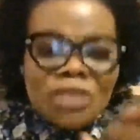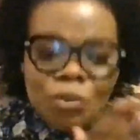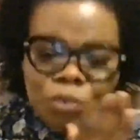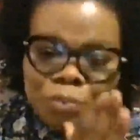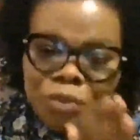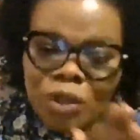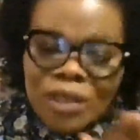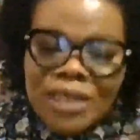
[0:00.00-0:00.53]

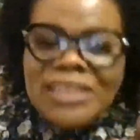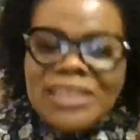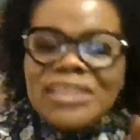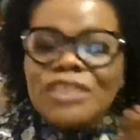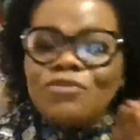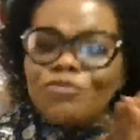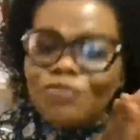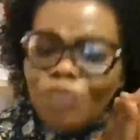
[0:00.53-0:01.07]
will be on
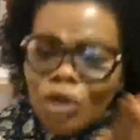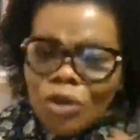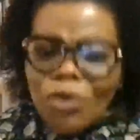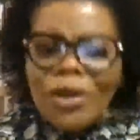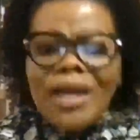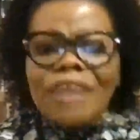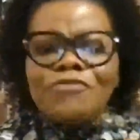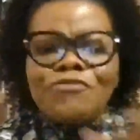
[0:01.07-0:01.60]
LinkedIn.
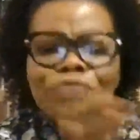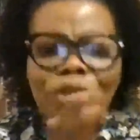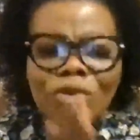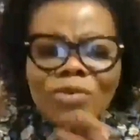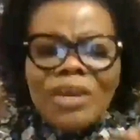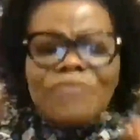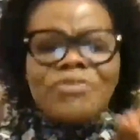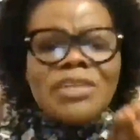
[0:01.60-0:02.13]
Follow her.
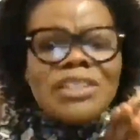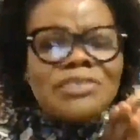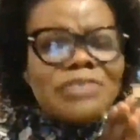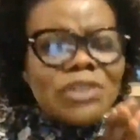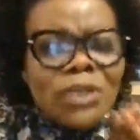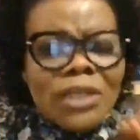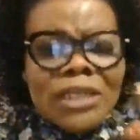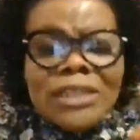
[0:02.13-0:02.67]
Follow Raphael,
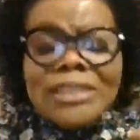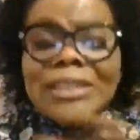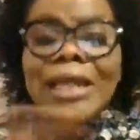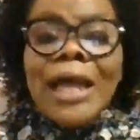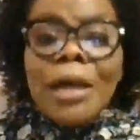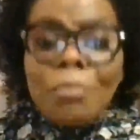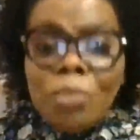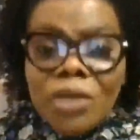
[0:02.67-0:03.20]
who's on LinkedIn.
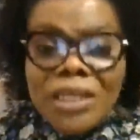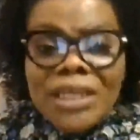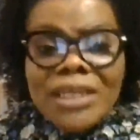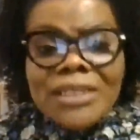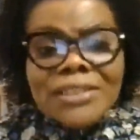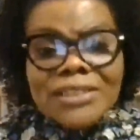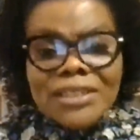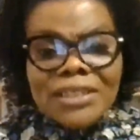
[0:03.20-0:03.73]
I'm on
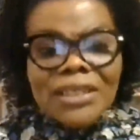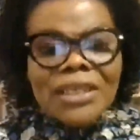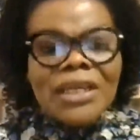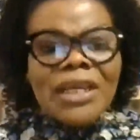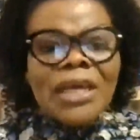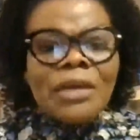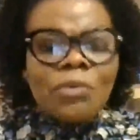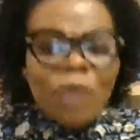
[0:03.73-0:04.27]
LinkedIn.
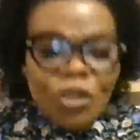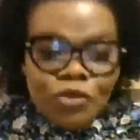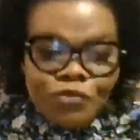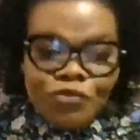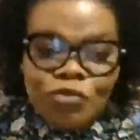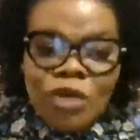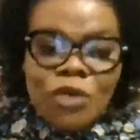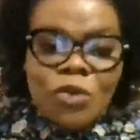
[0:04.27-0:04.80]
When
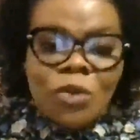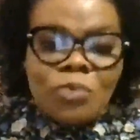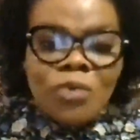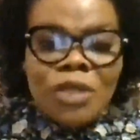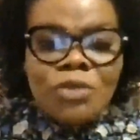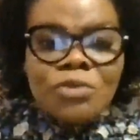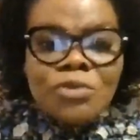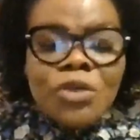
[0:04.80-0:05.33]

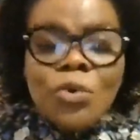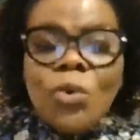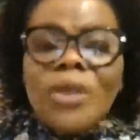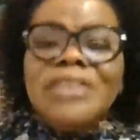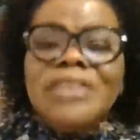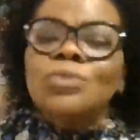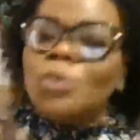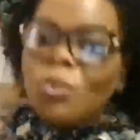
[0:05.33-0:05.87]
you
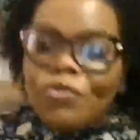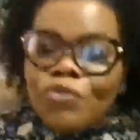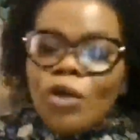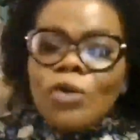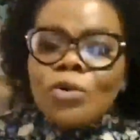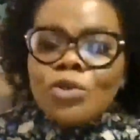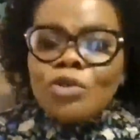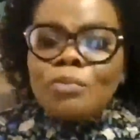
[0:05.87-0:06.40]
request, we will
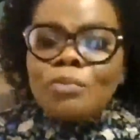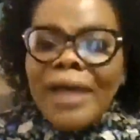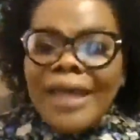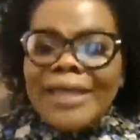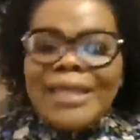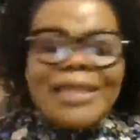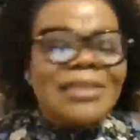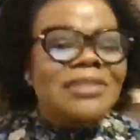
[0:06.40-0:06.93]
follow you
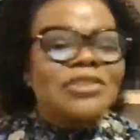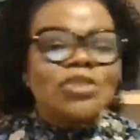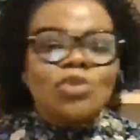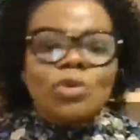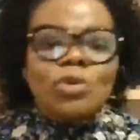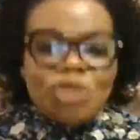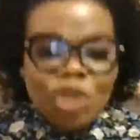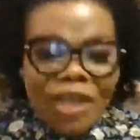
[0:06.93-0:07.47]
back, and, you
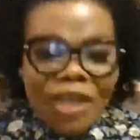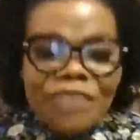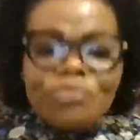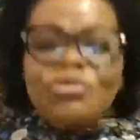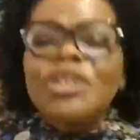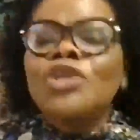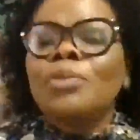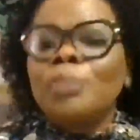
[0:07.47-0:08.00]
know, try
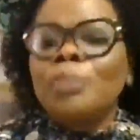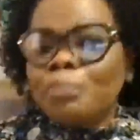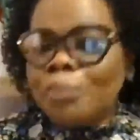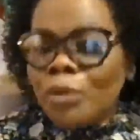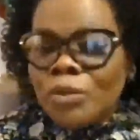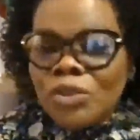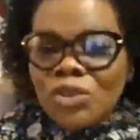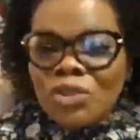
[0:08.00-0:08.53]
and read up on
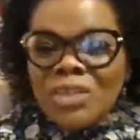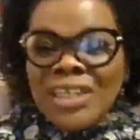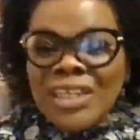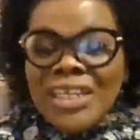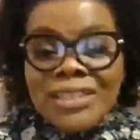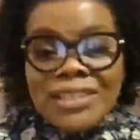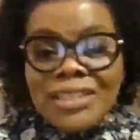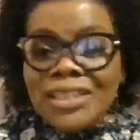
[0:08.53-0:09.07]
posts on
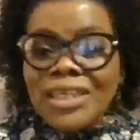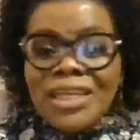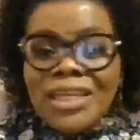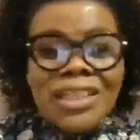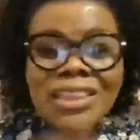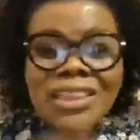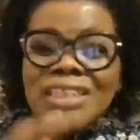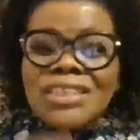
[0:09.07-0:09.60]
LinkedIn.
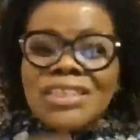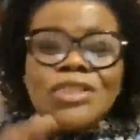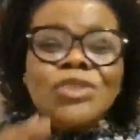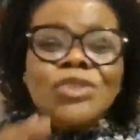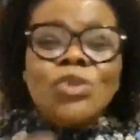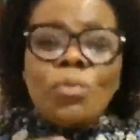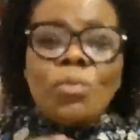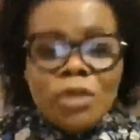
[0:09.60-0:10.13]
There's
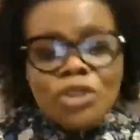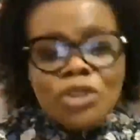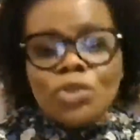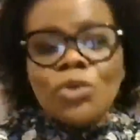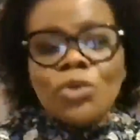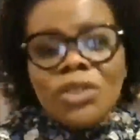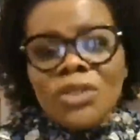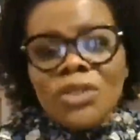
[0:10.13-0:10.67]
so much
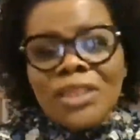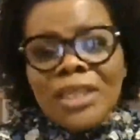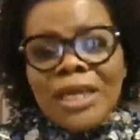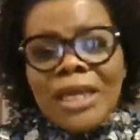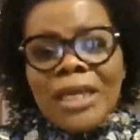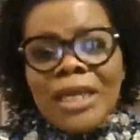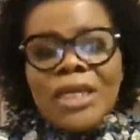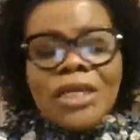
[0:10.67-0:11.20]
going on
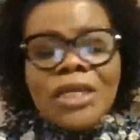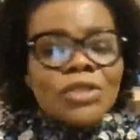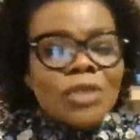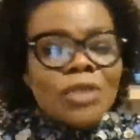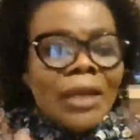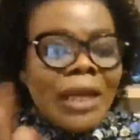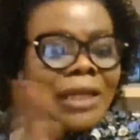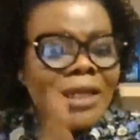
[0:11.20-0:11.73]
there.
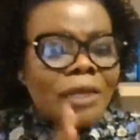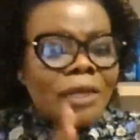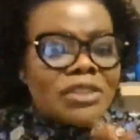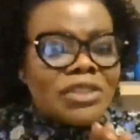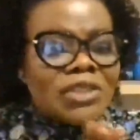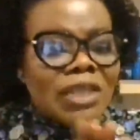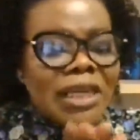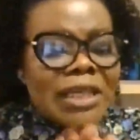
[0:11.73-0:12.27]
So I'll allow
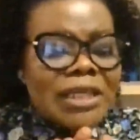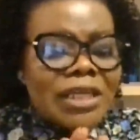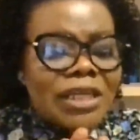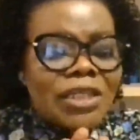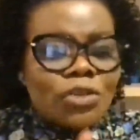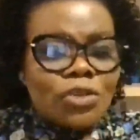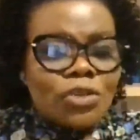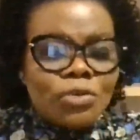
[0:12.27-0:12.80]
Mrs.
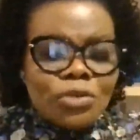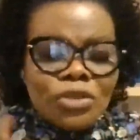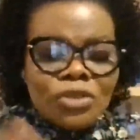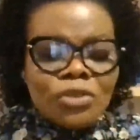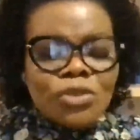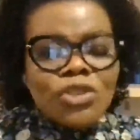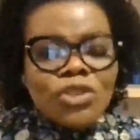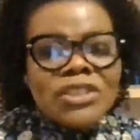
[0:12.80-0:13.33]
Olaye to, you
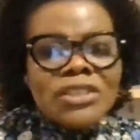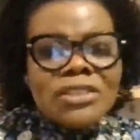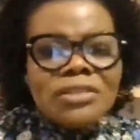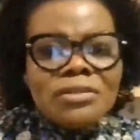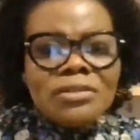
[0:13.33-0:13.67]
know, just